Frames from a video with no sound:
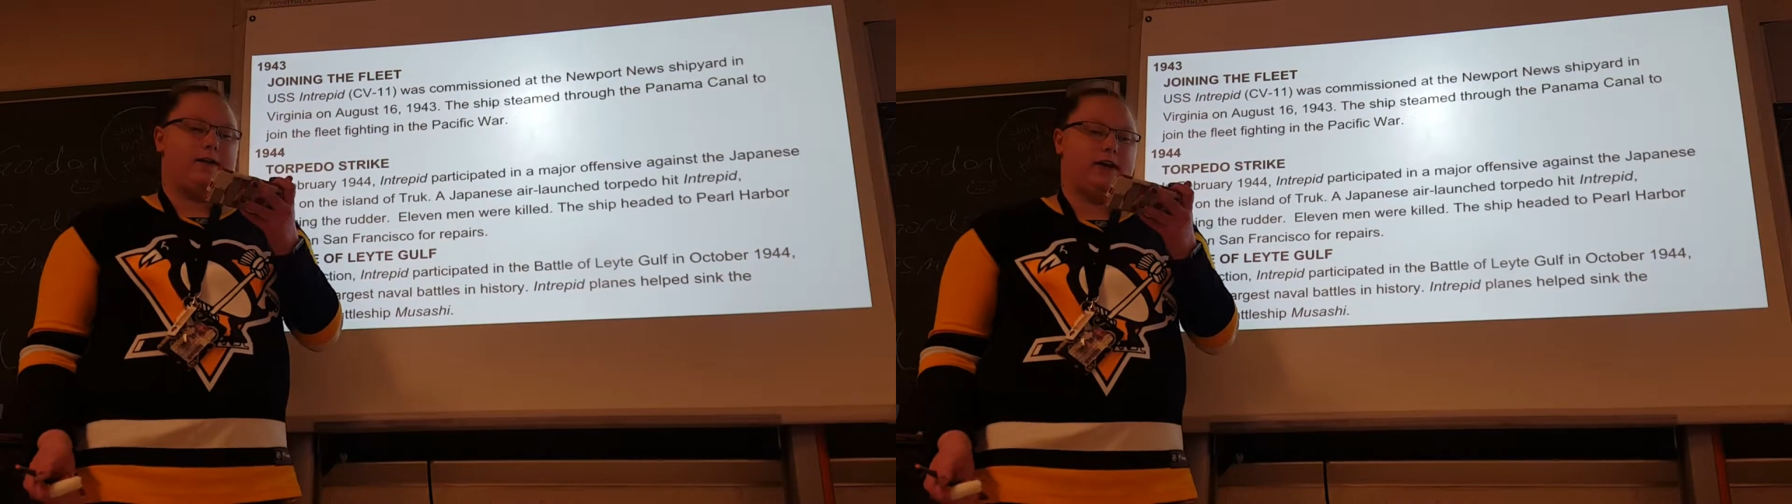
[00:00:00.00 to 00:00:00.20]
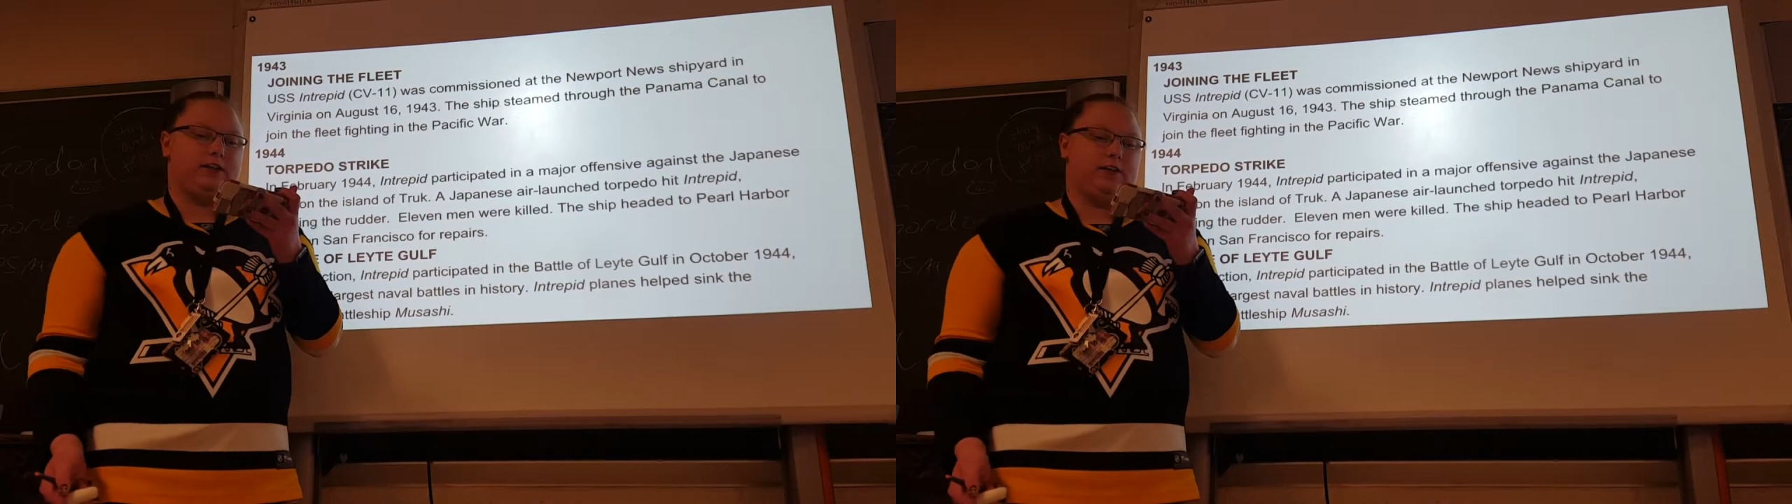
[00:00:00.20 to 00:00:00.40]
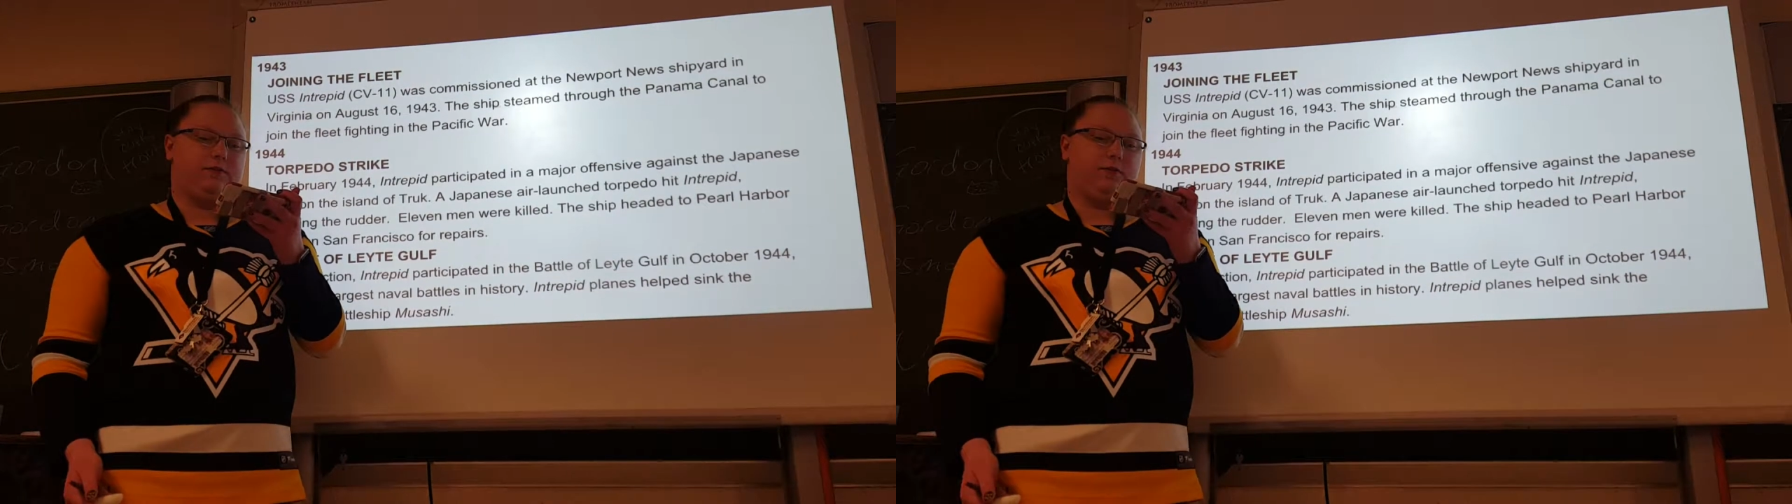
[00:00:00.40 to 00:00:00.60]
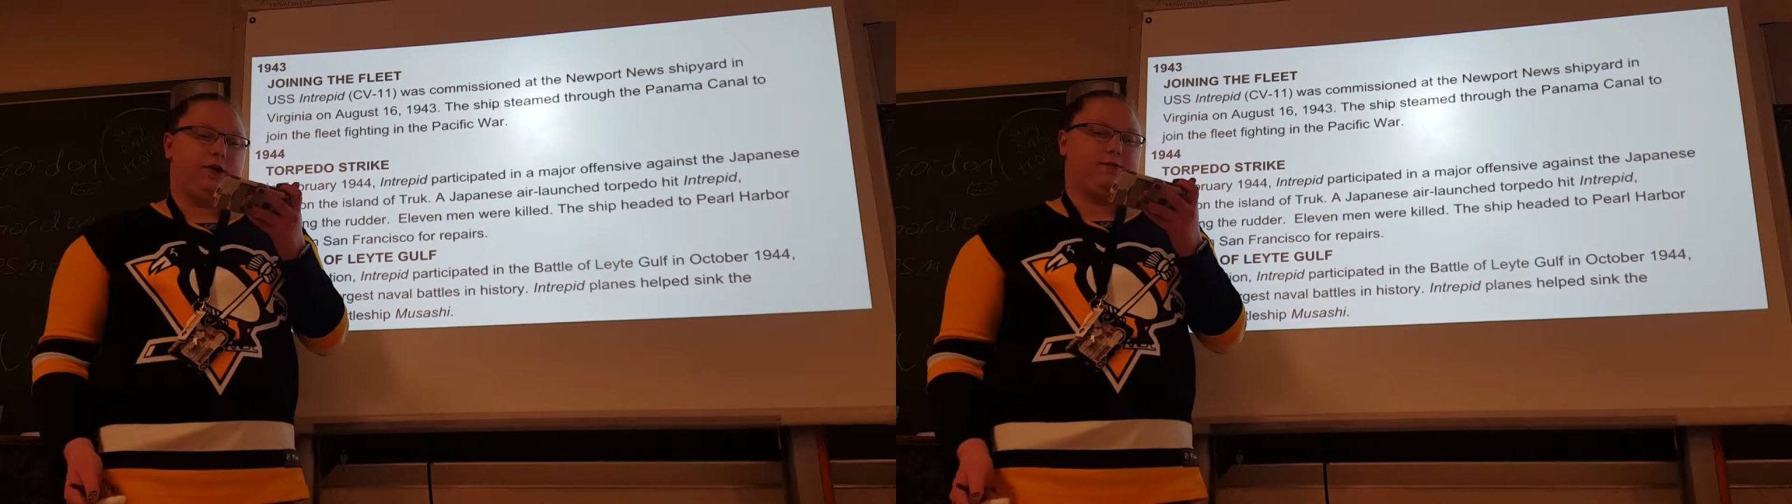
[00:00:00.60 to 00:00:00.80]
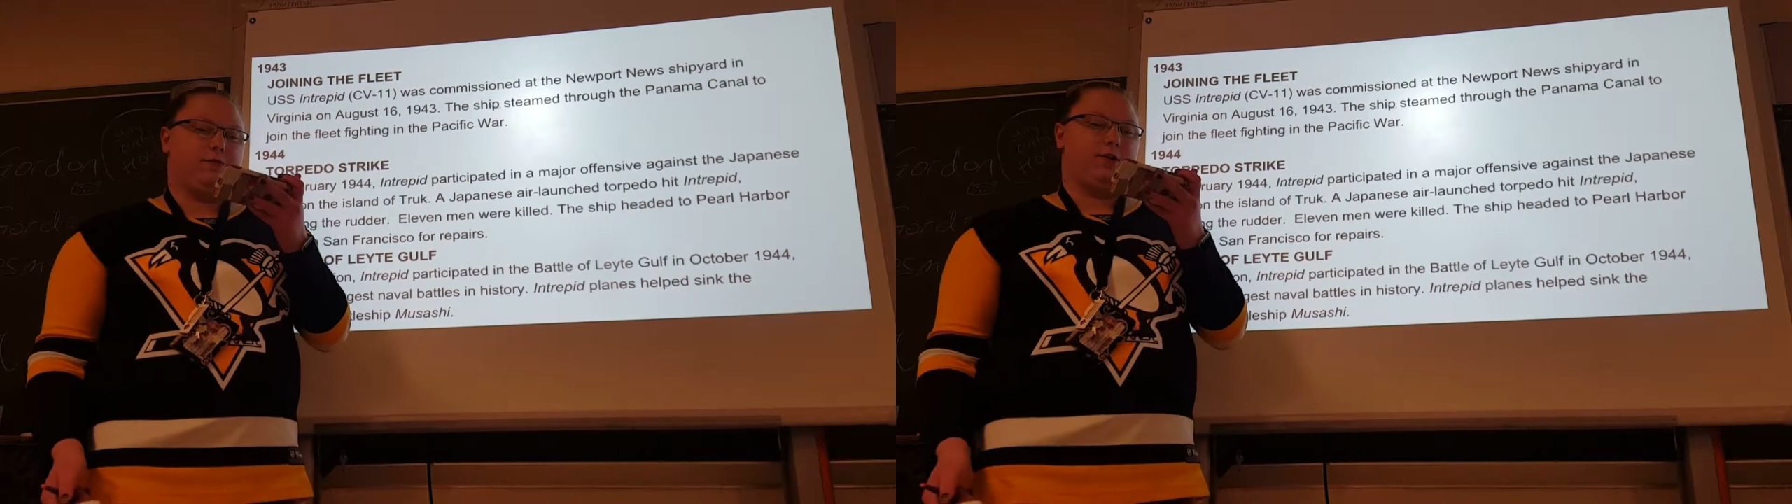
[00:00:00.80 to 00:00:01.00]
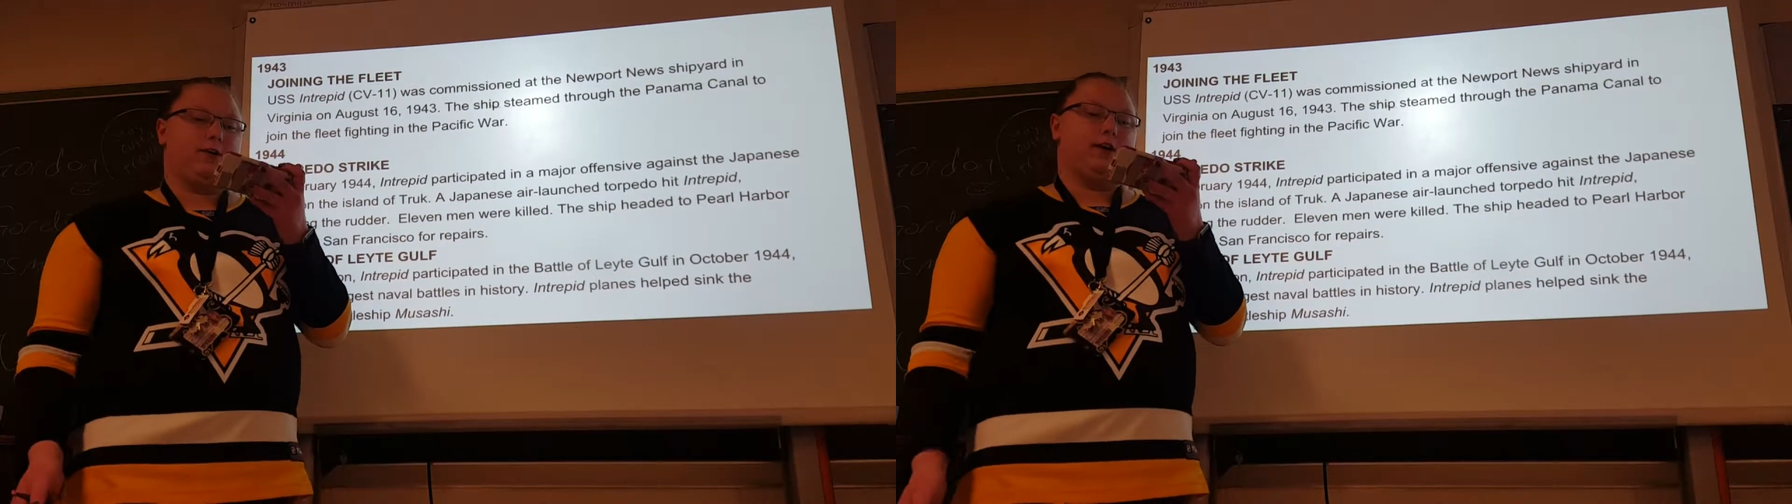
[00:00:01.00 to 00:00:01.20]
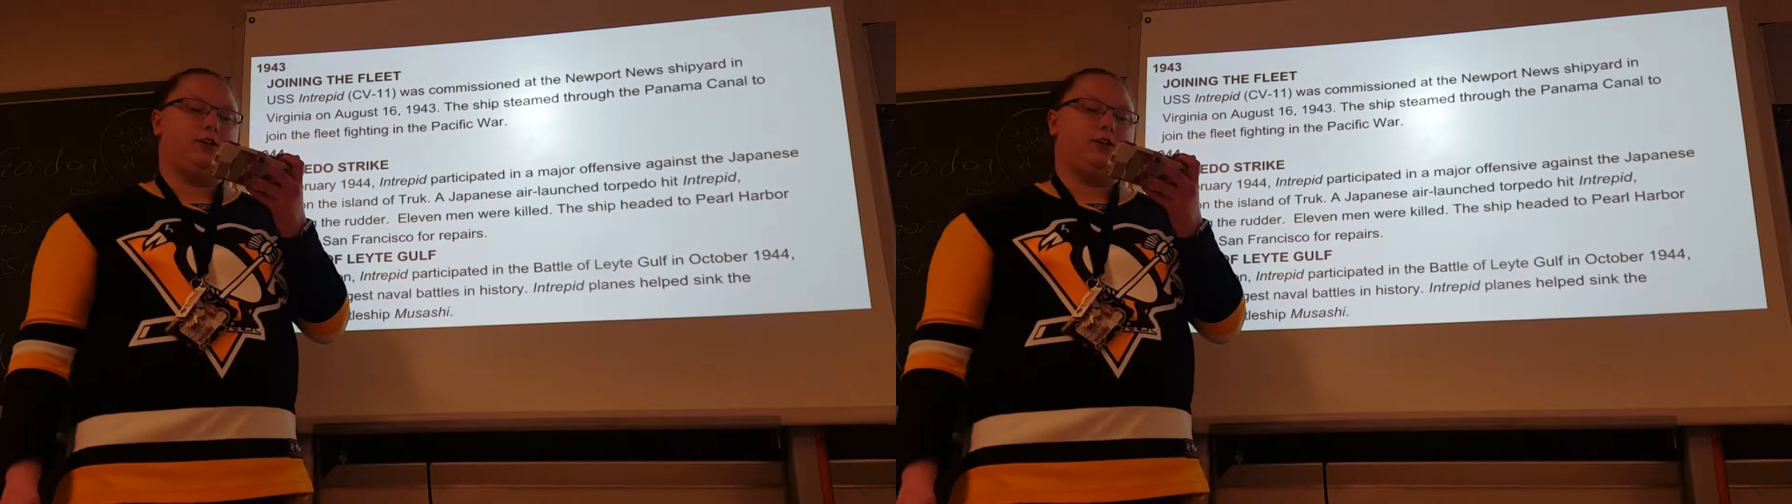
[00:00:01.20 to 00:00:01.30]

1944,